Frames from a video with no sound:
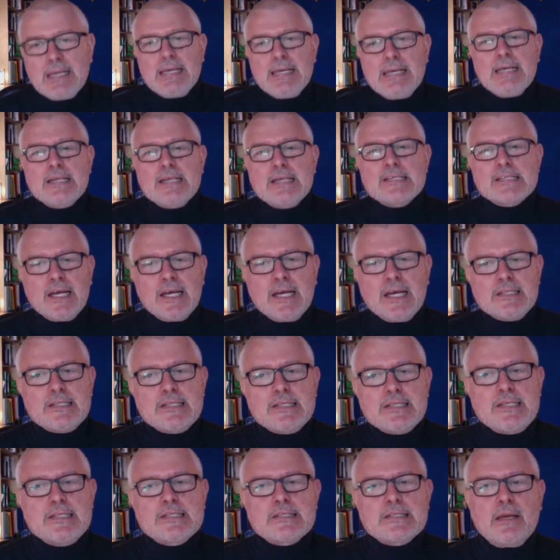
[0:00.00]

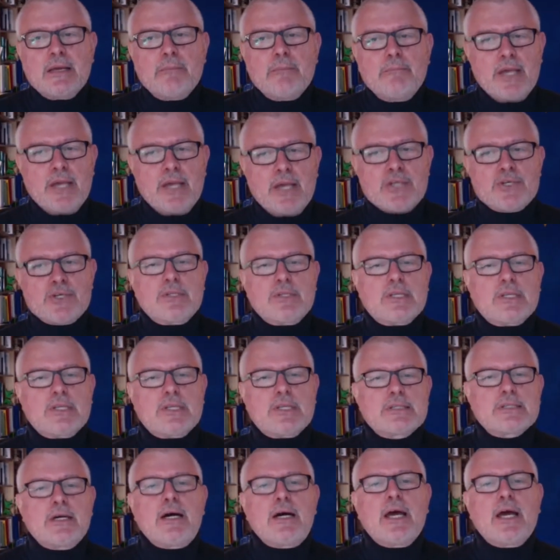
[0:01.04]
Scientists measured the
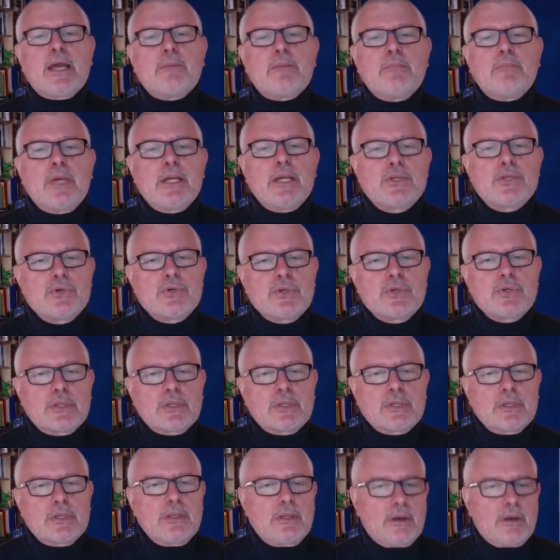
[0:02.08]
time it took
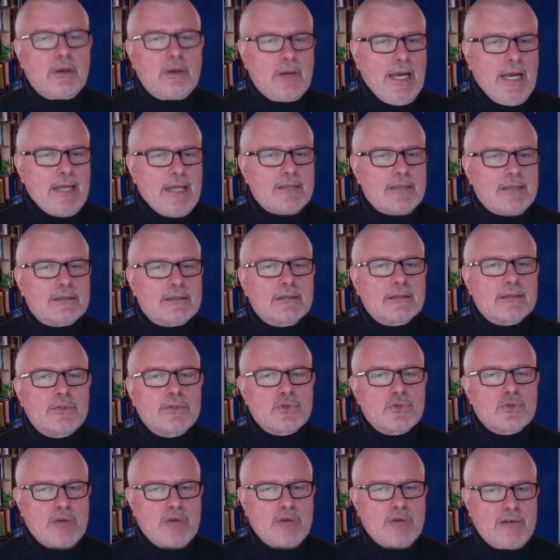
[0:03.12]
the light to
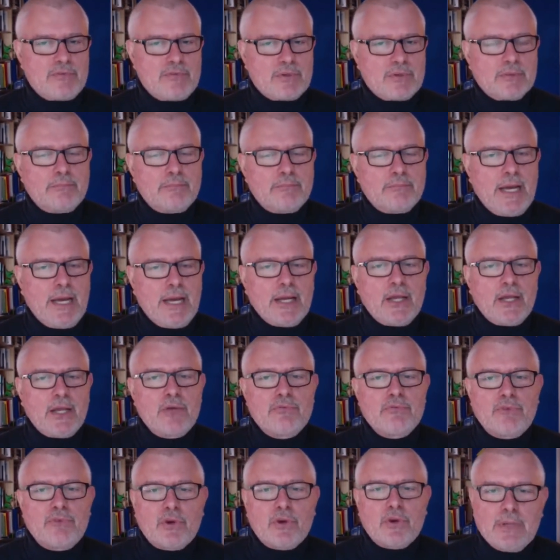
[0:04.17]
travel back and
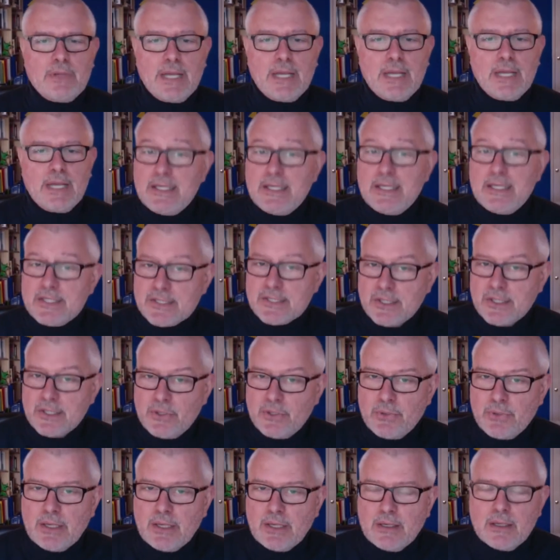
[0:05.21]
forward, and in so
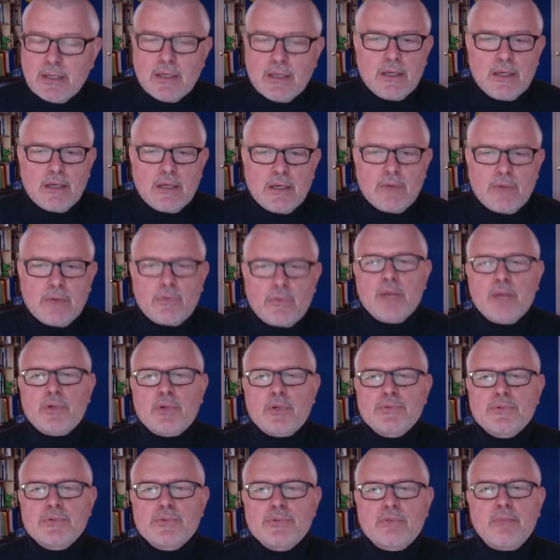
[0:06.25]
doing, were able
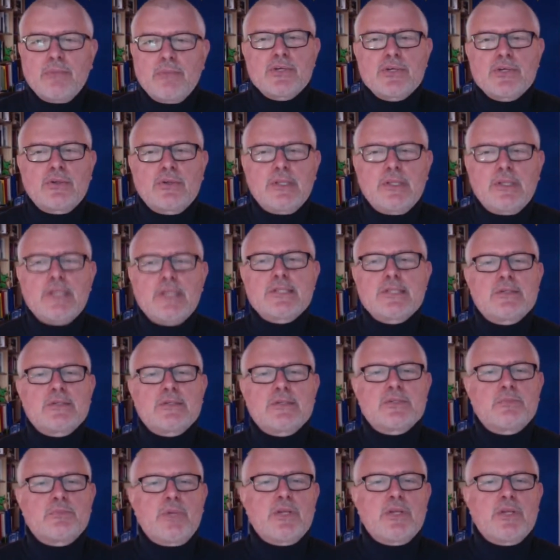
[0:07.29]
to measure the distance
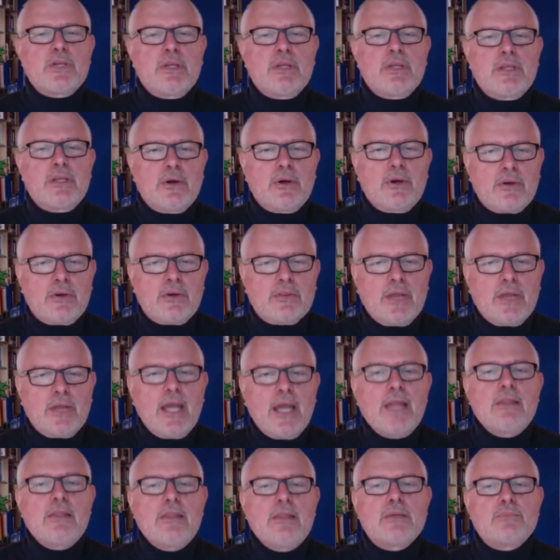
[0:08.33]
between the Earth
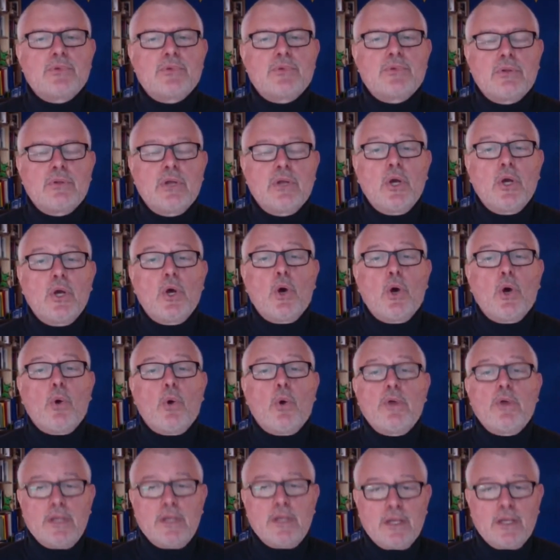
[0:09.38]
and the Moon with
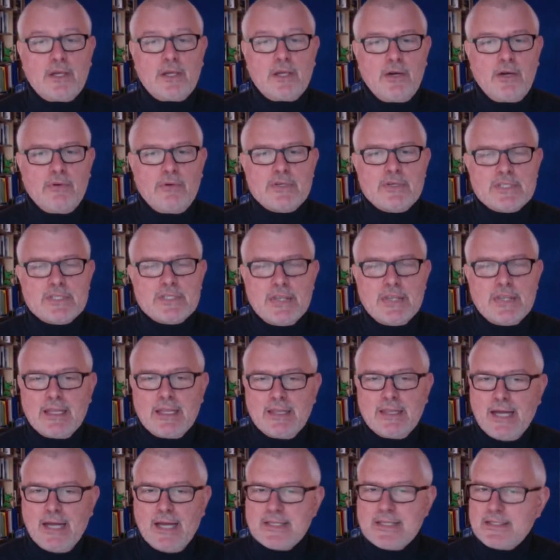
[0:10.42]
an accuracy, and
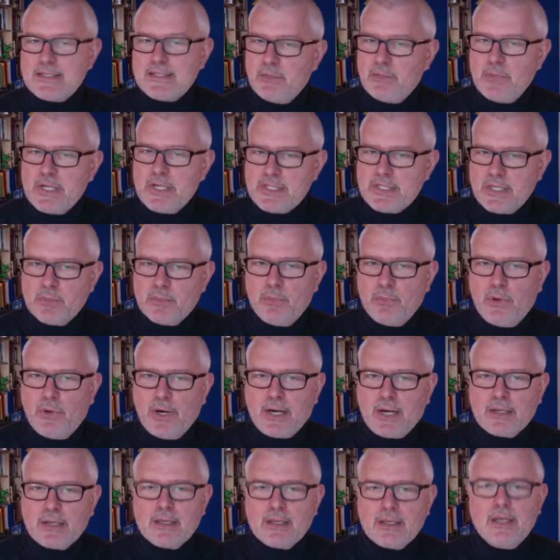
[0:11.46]
that's the amazing part,
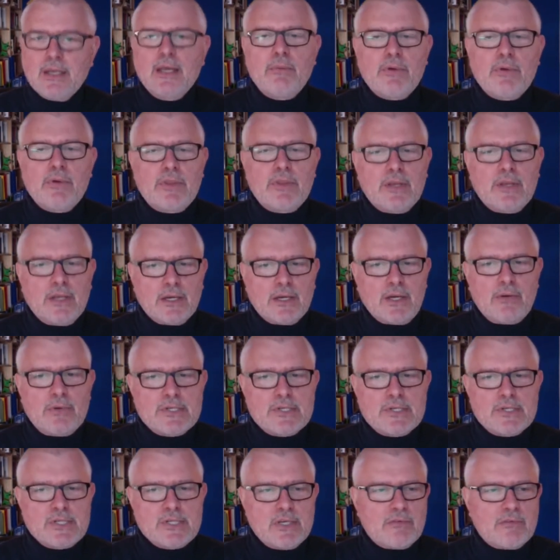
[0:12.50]
with an
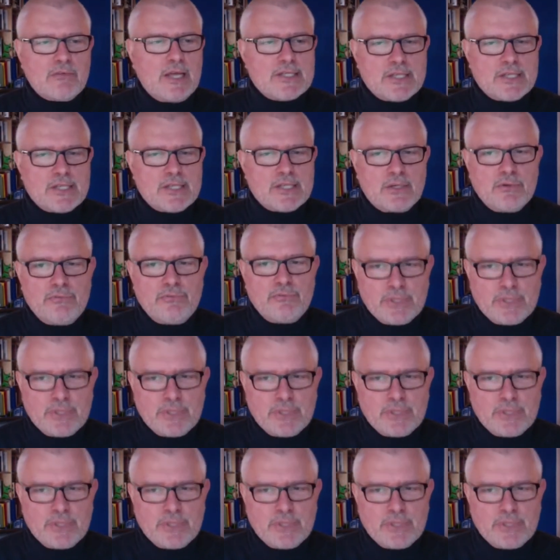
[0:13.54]
accuracy of less than a foot.